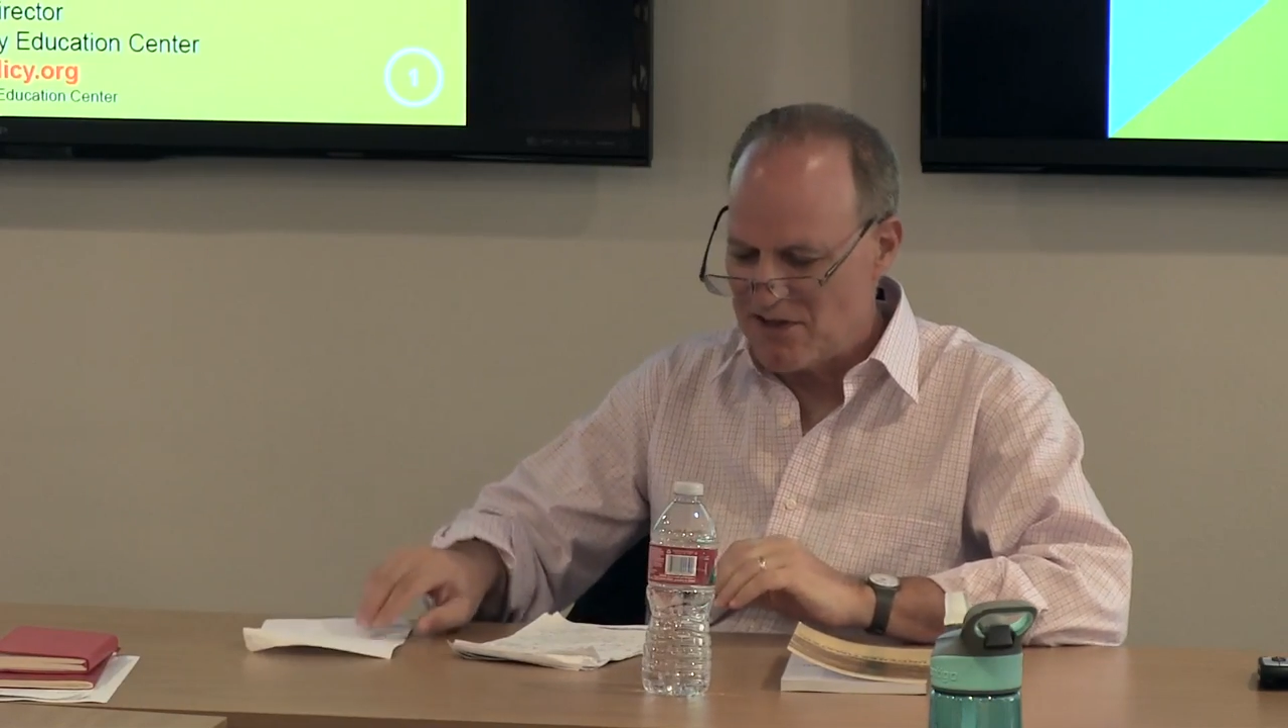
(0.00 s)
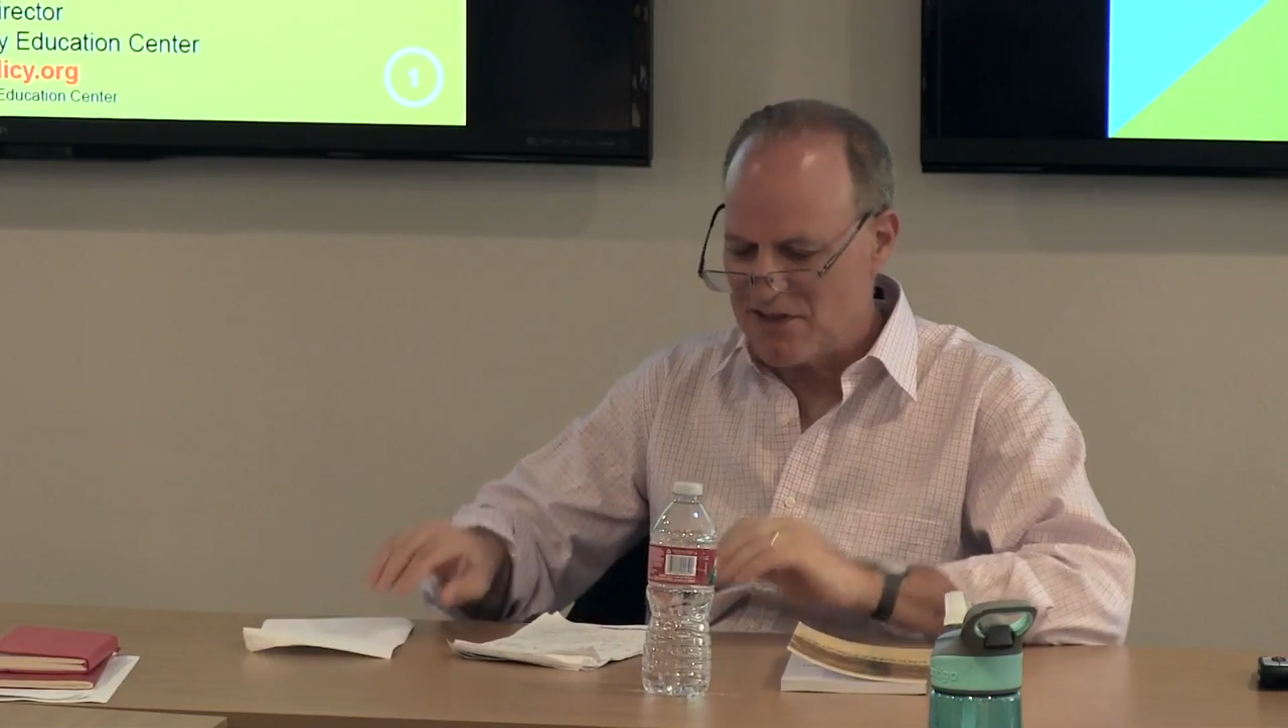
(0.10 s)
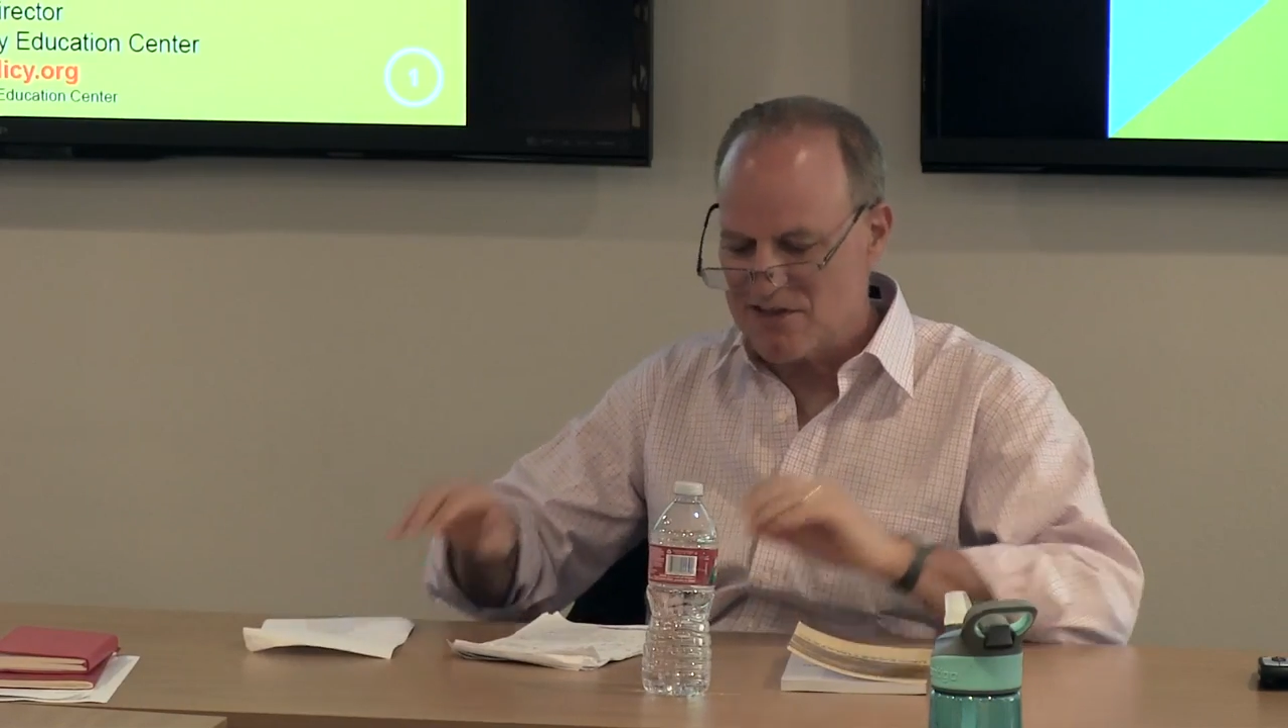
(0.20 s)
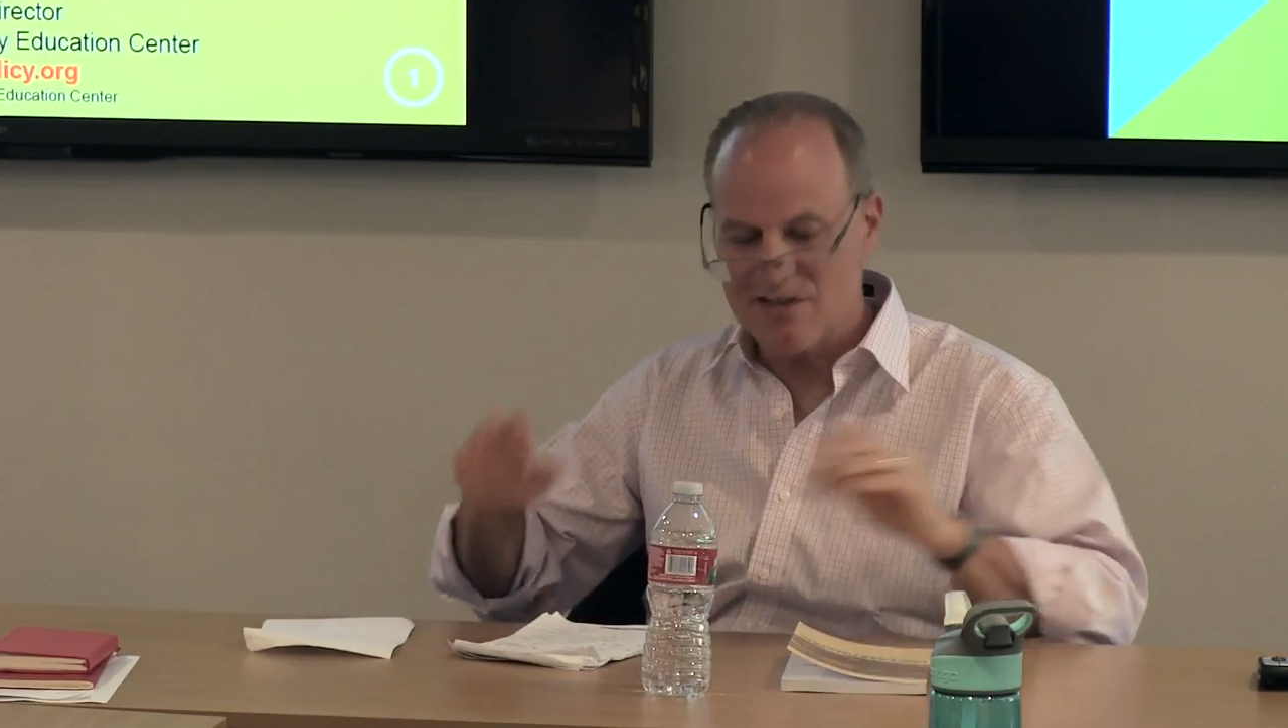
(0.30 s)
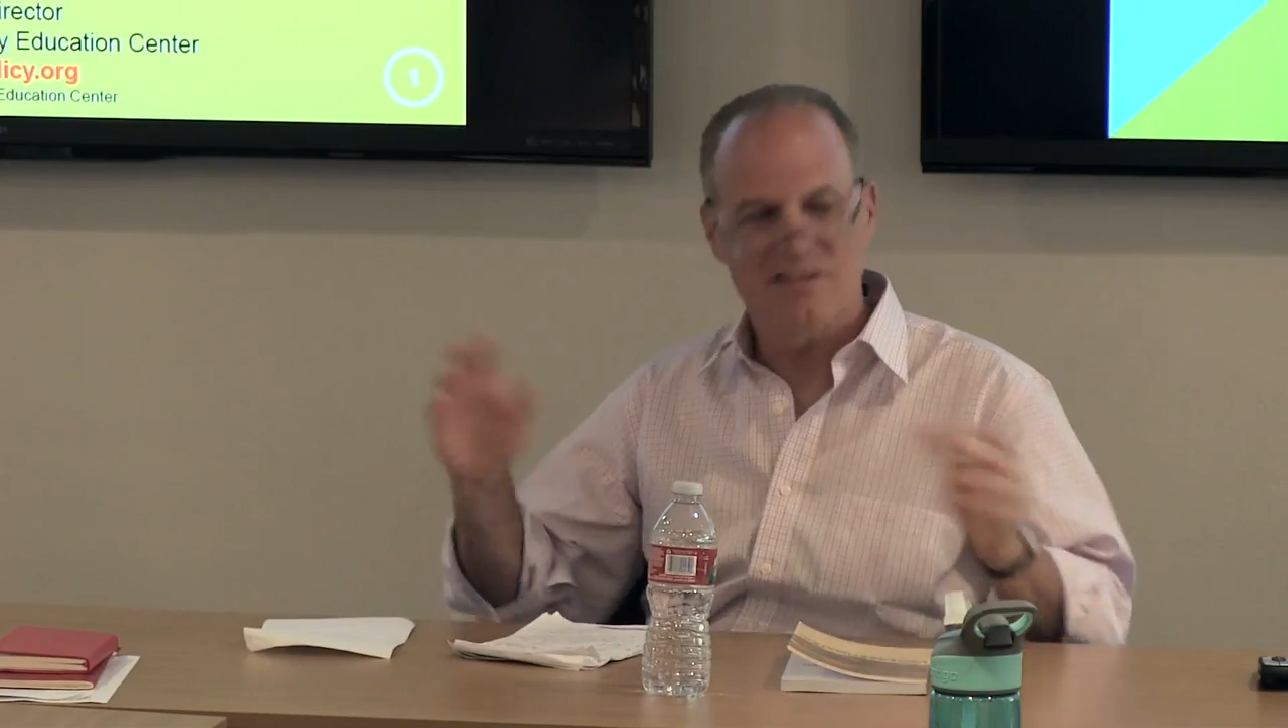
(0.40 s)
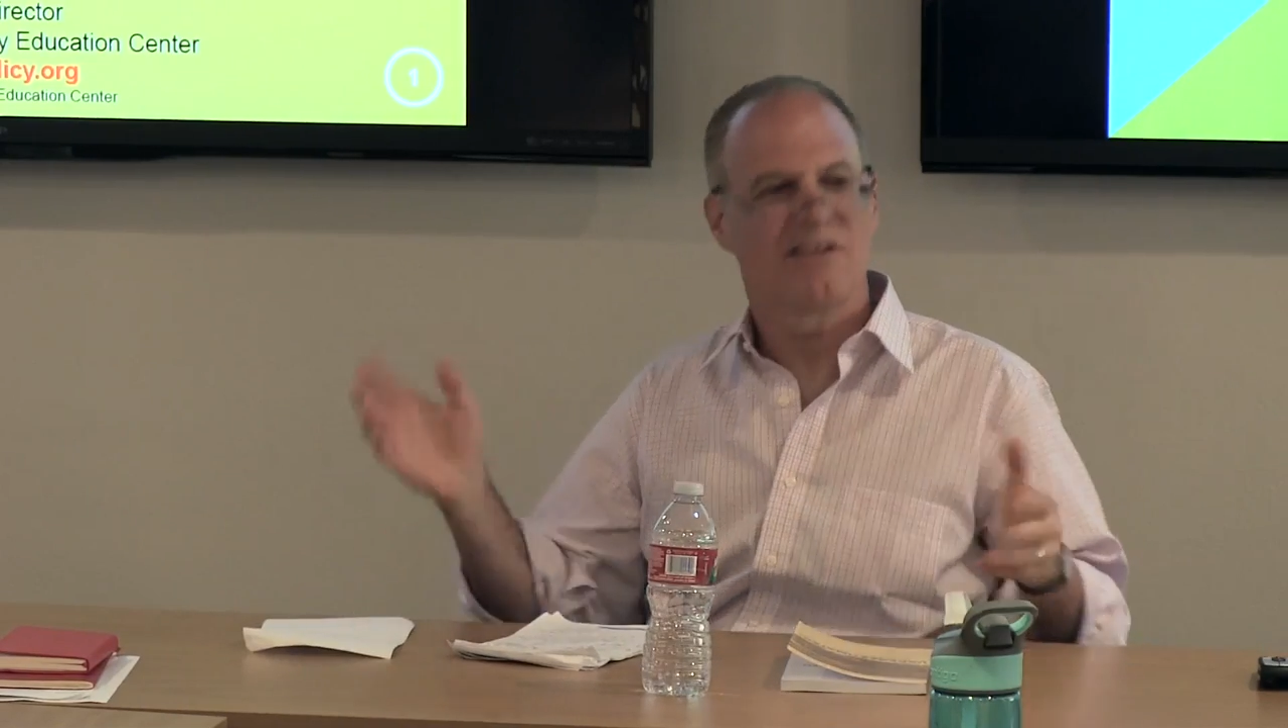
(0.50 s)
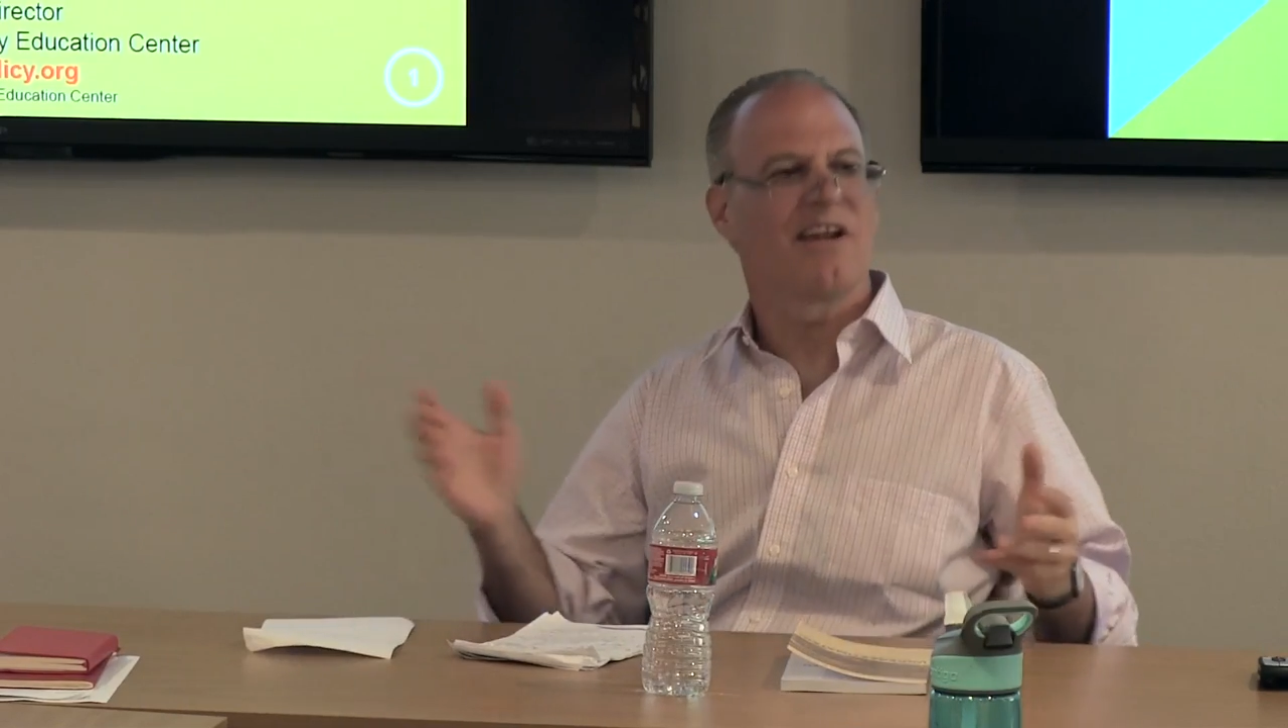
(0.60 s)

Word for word: things